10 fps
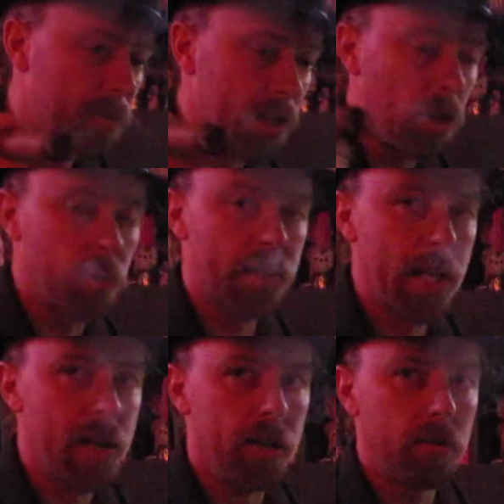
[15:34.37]
they don't
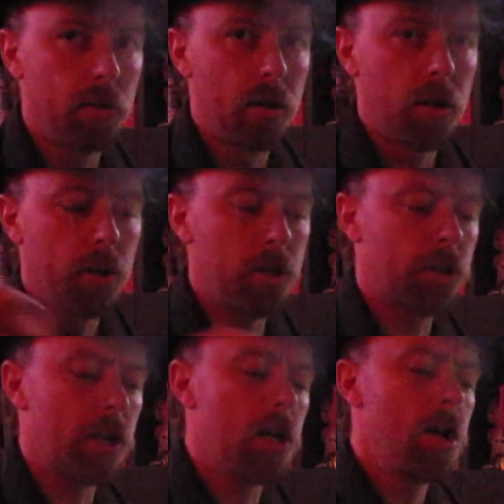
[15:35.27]
say it. They just
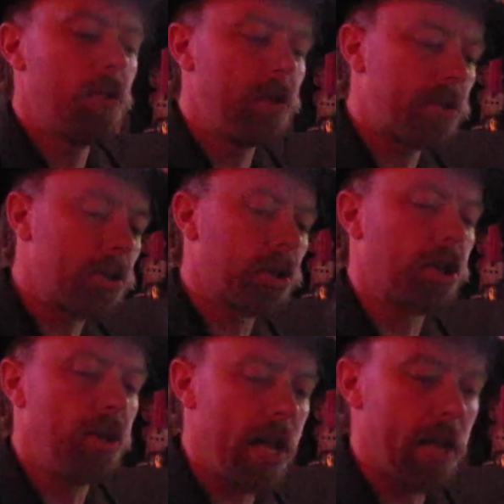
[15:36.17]
say, this is a
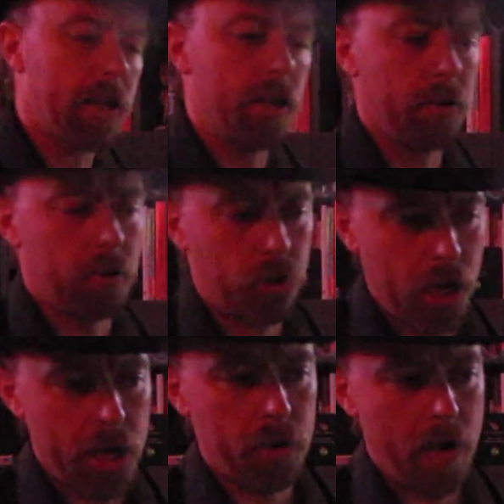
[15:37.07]
Connecticut
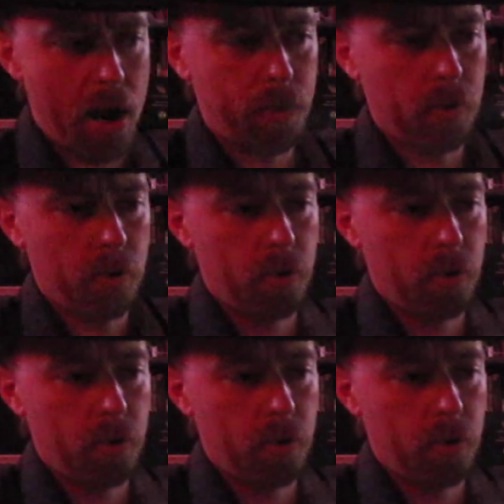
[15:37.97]
Shade wrapper.